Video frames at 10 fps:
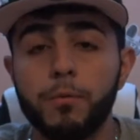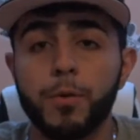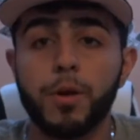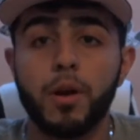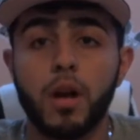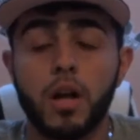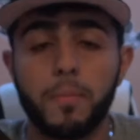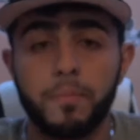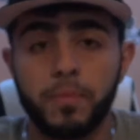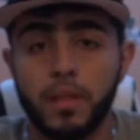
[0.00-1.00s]
for
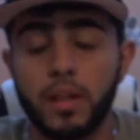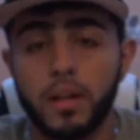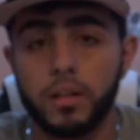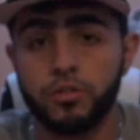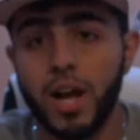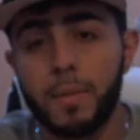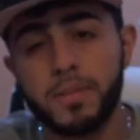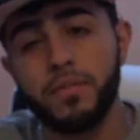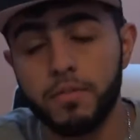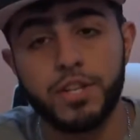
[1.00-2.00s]
um, the drops
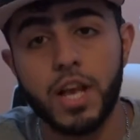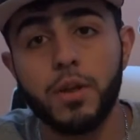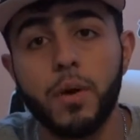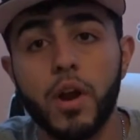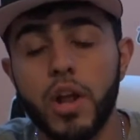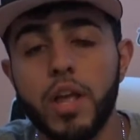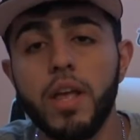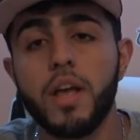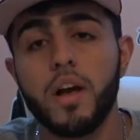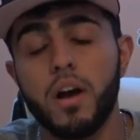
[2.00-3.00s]
of, of January
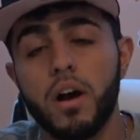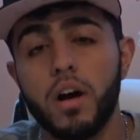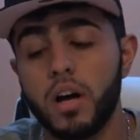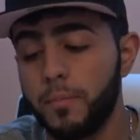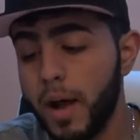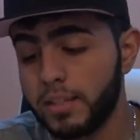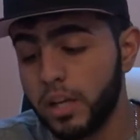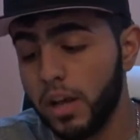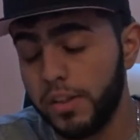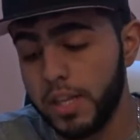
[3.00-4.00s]
um, I
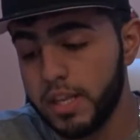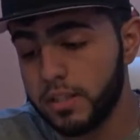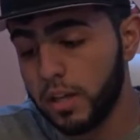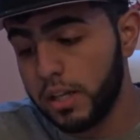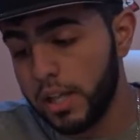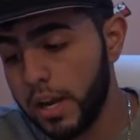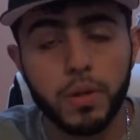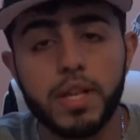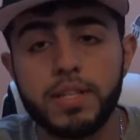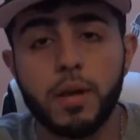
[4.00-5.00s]
saw these on there.
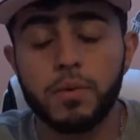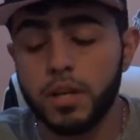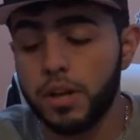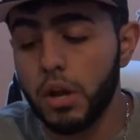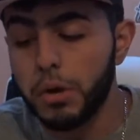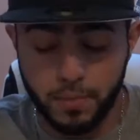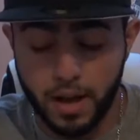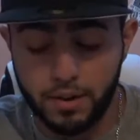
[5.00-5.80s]
Release date was unknown. I